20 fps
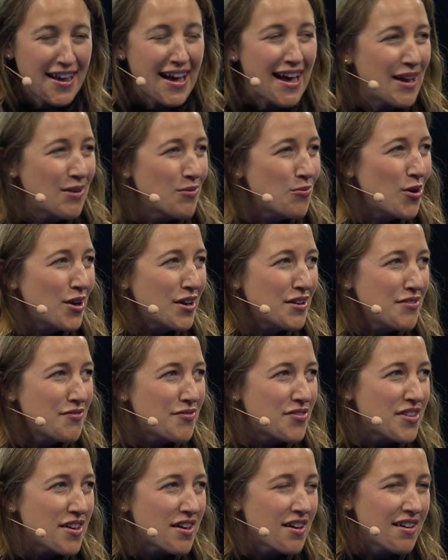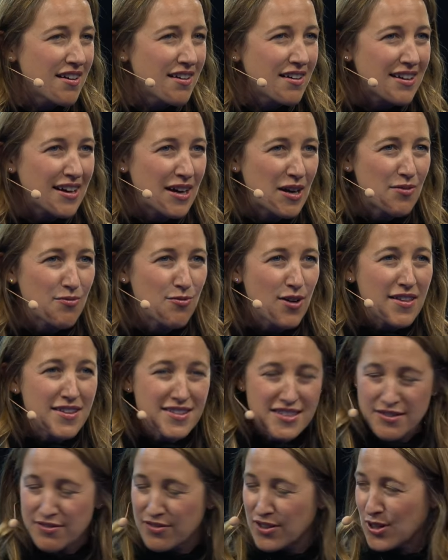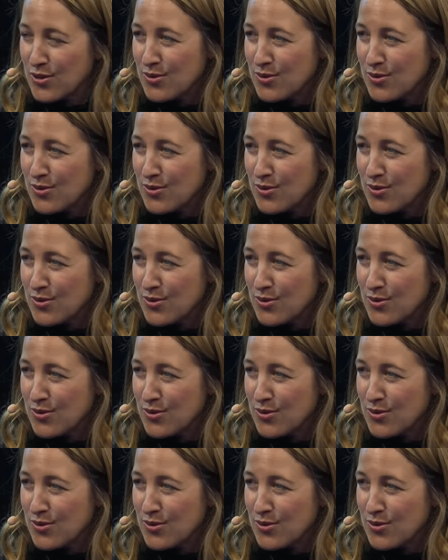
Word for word: And one of the kind of relatively